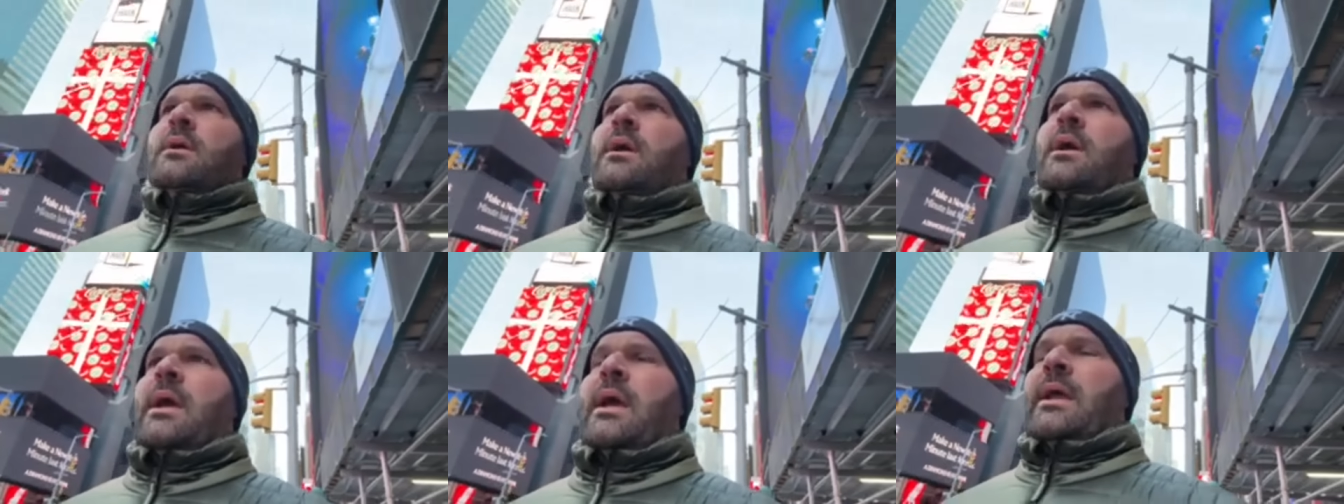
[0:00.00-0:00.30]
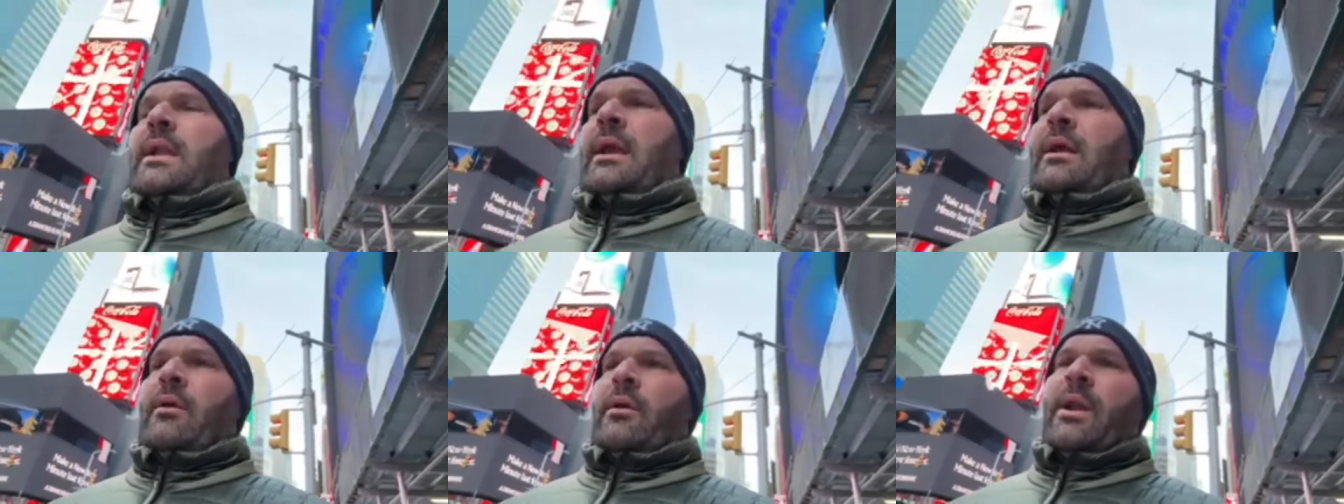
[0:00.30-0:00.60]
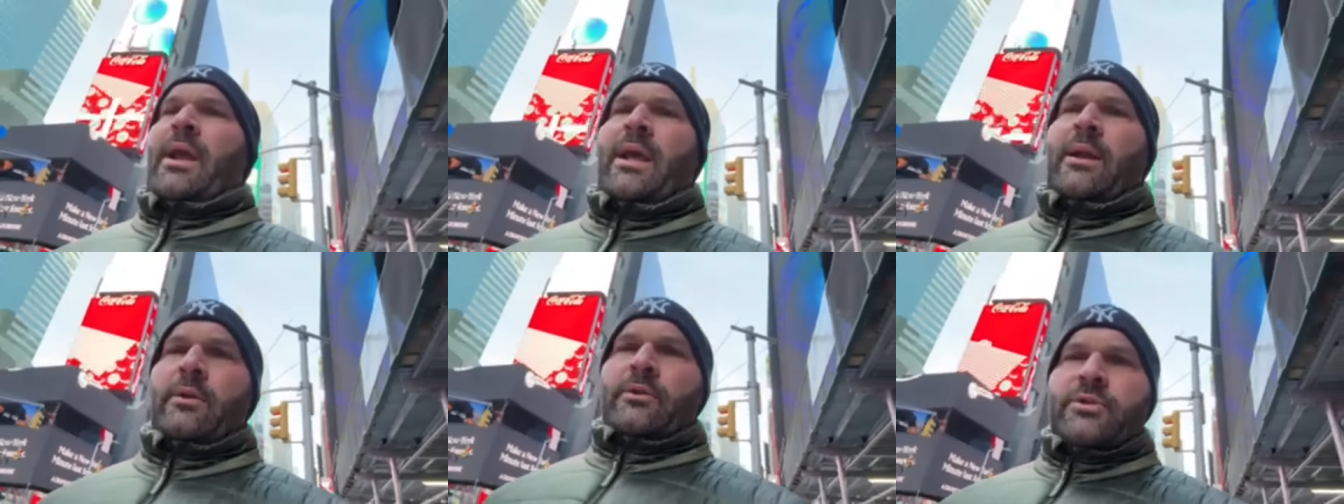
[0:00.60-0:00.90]
and Aaron
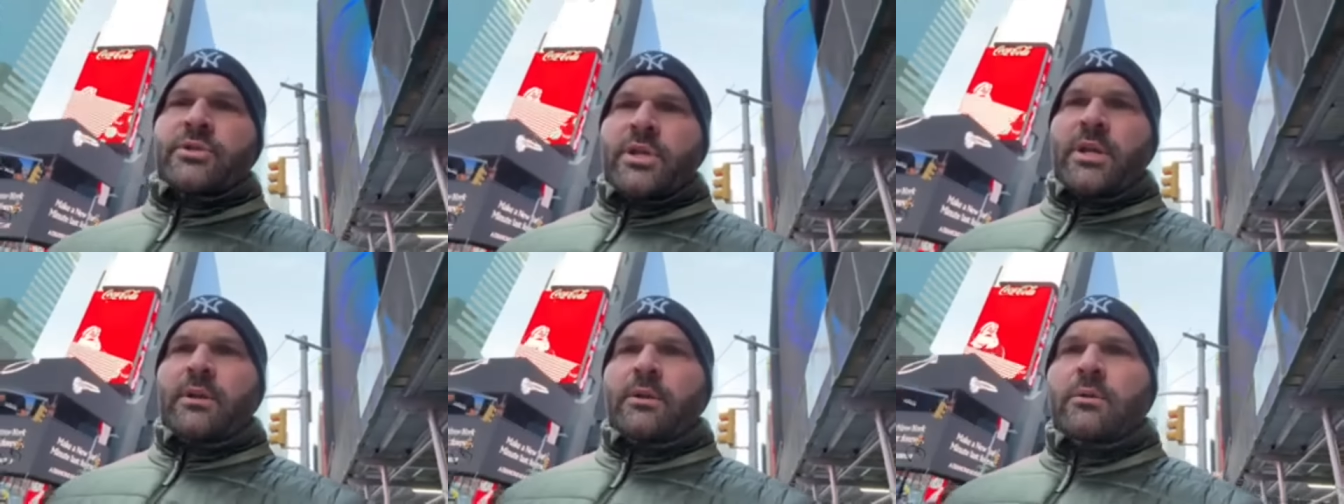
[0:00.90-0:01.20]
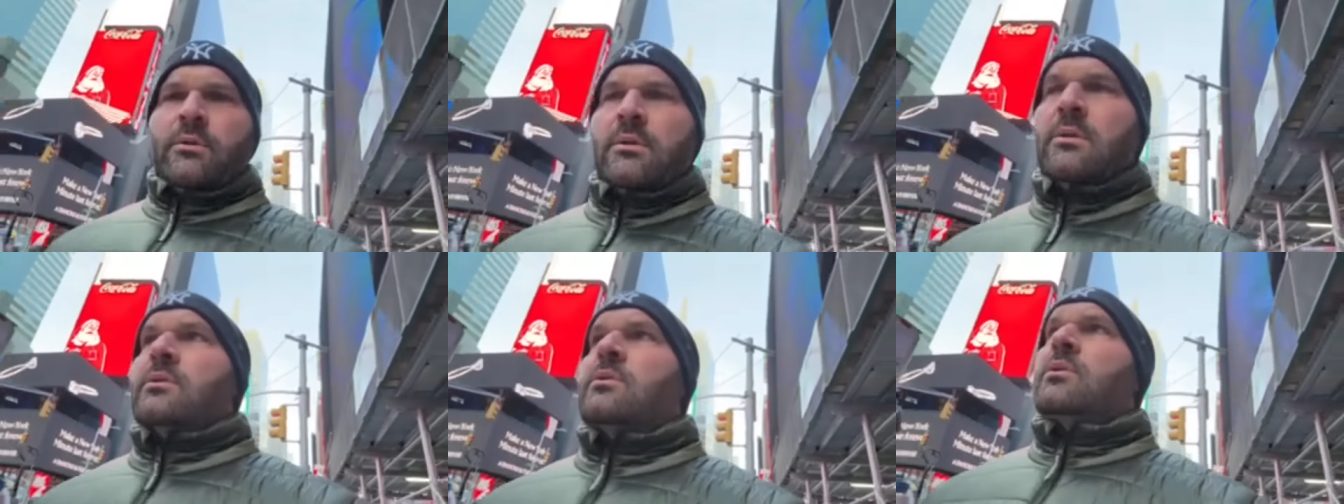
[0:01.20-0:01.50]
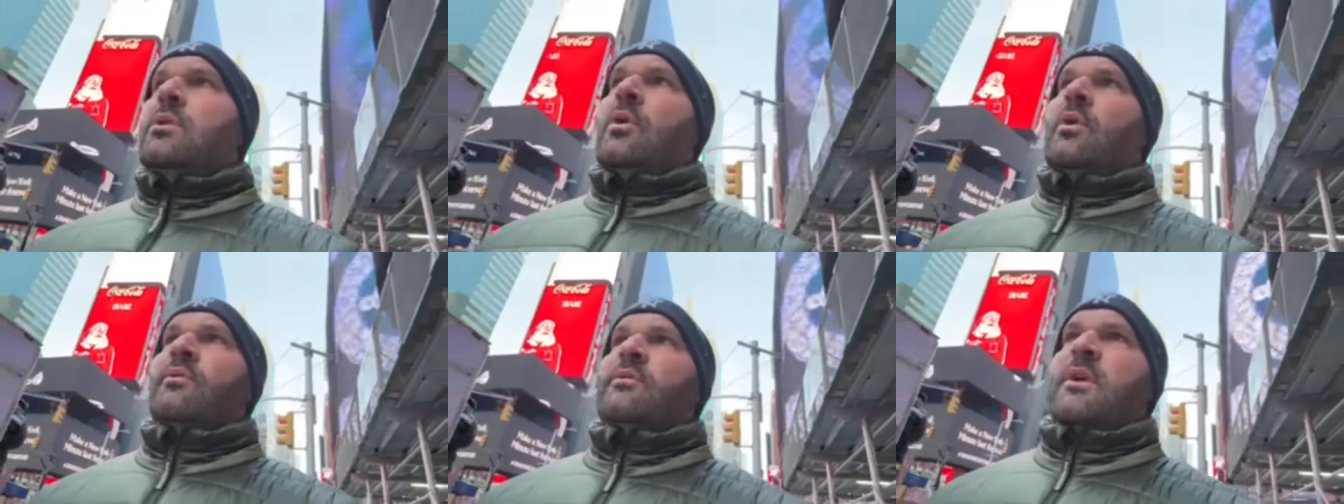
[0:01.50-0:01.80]
Anderson,
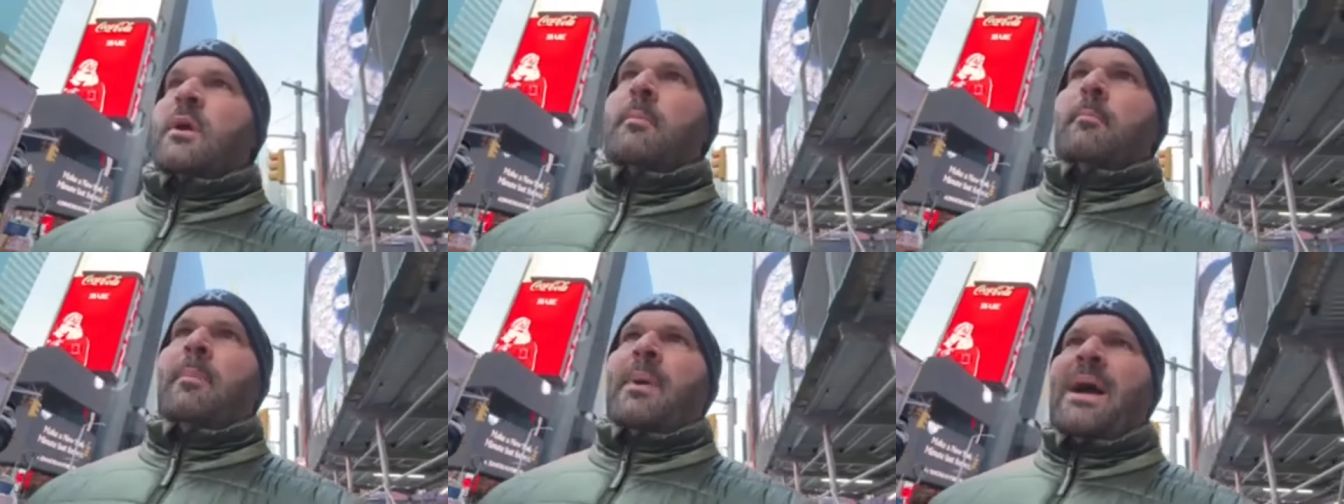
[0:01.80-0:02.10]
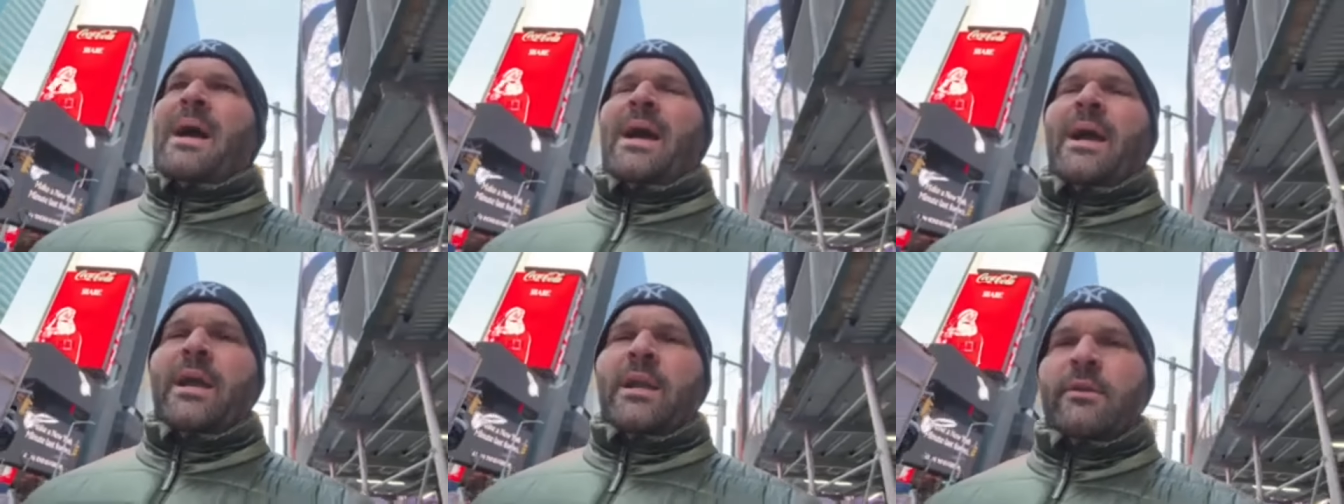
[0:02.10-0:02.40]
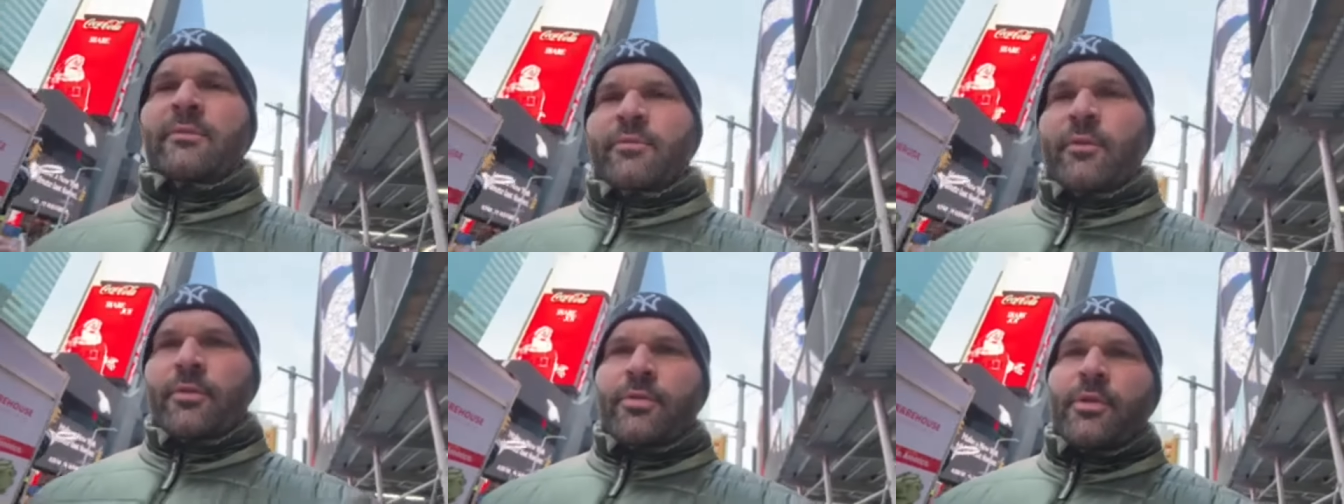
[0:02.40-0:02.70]
who have
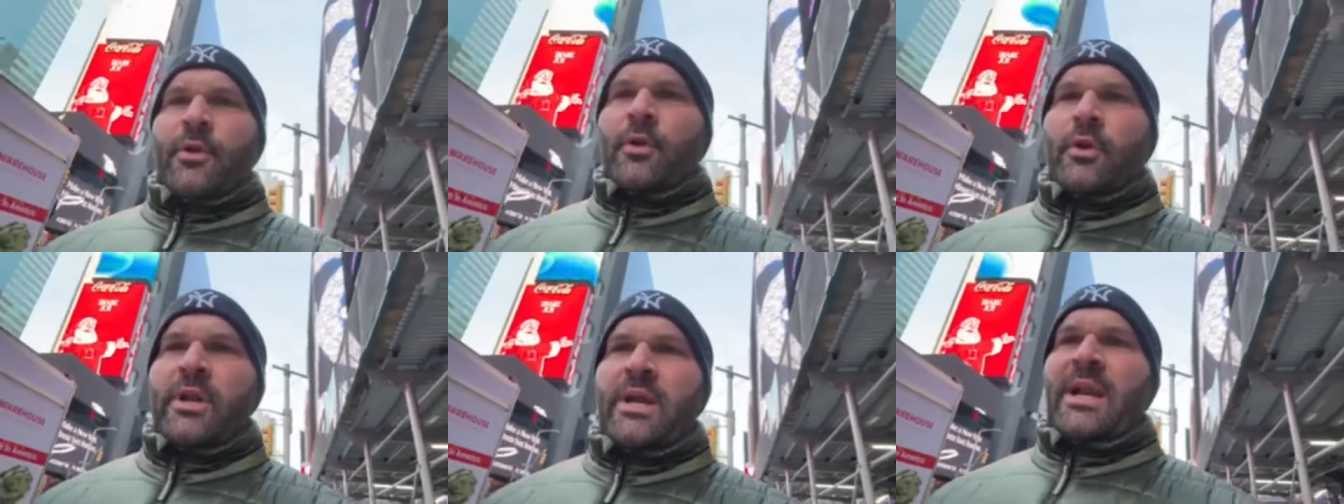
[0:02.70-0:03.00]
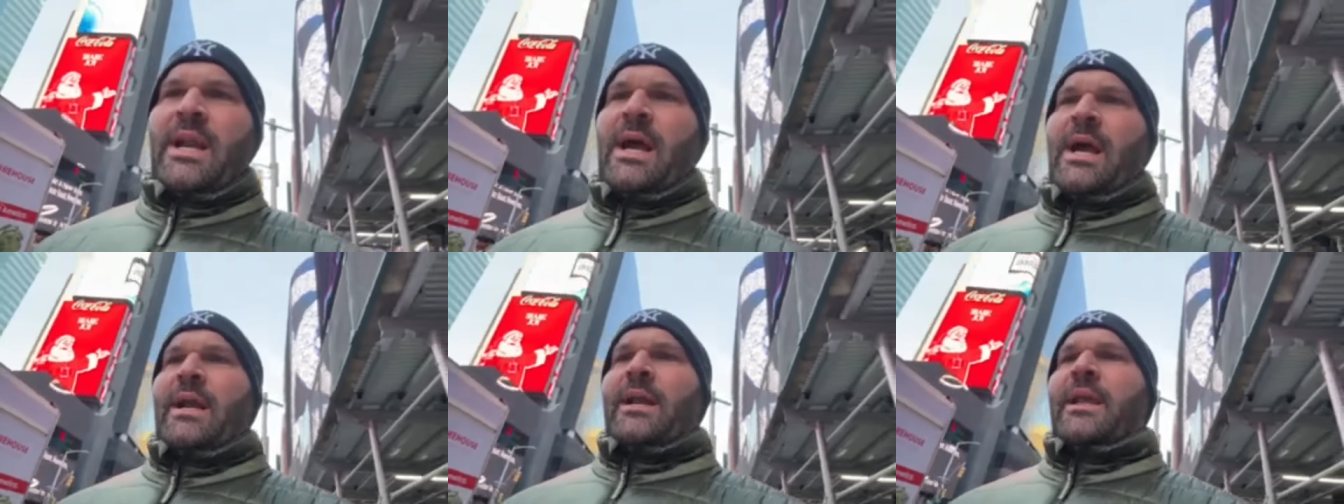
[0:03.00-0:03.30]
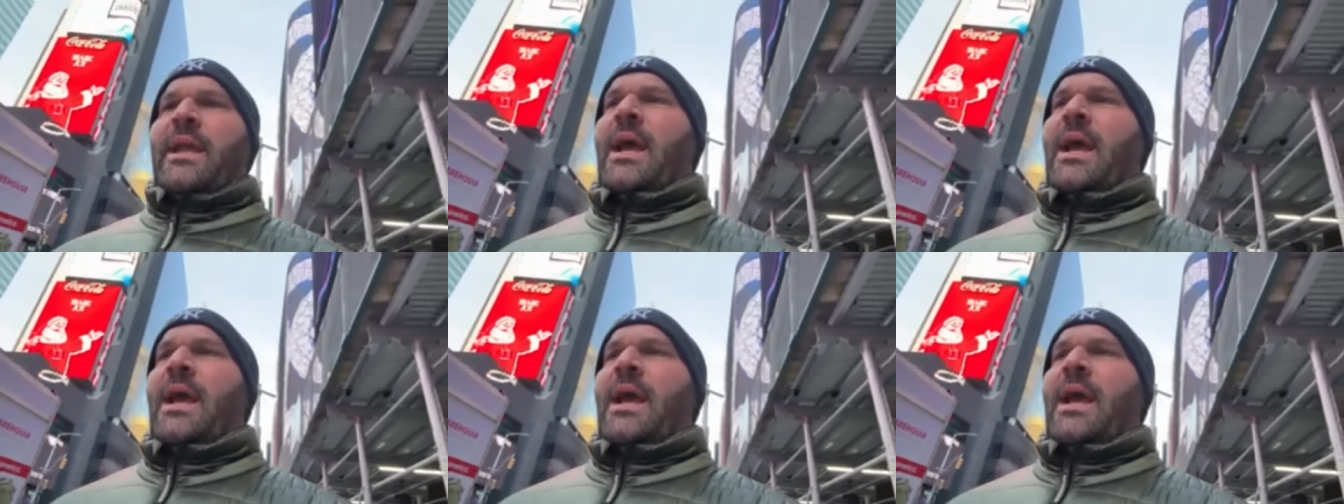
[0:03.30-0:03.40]
combined for 39